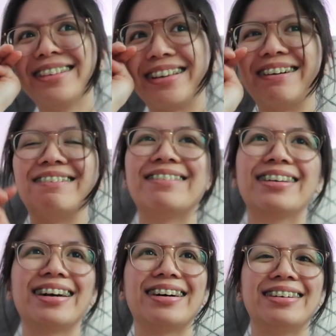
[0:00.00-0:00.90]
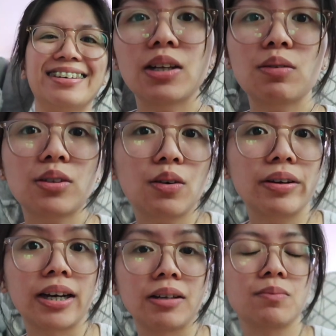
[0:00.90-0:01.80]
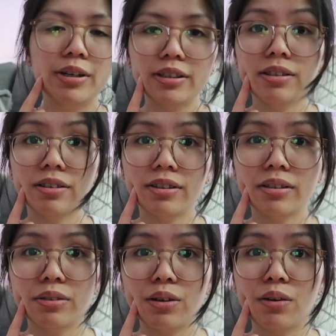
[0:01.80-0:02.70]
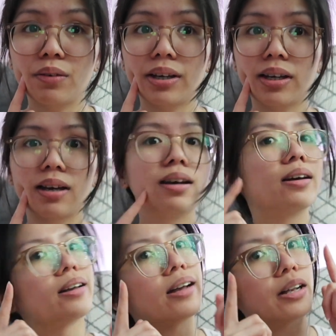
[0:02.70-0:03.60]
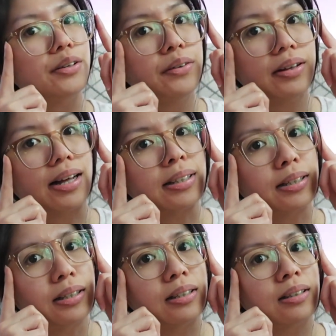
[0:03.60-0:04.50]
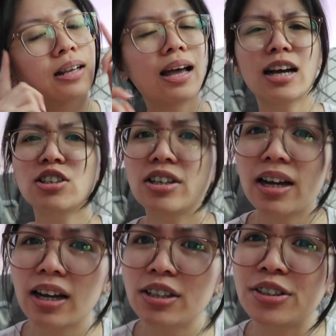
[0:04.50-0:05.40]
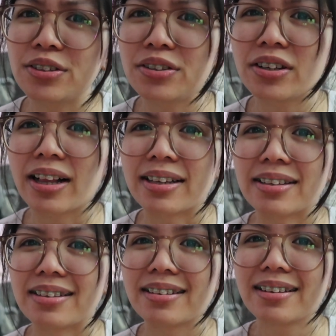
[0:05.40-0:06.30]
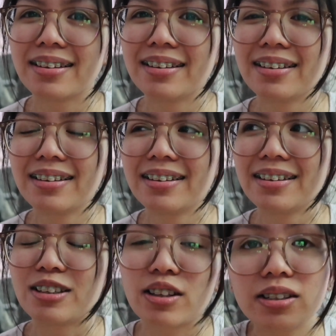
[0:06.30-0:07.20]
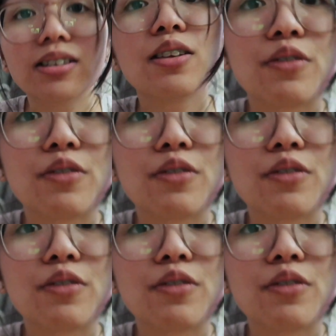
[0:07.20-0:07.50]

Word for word: so yeah, that's what's going on. Braces are still going. Got new glasses. Actually, I got two new glasses. So this is the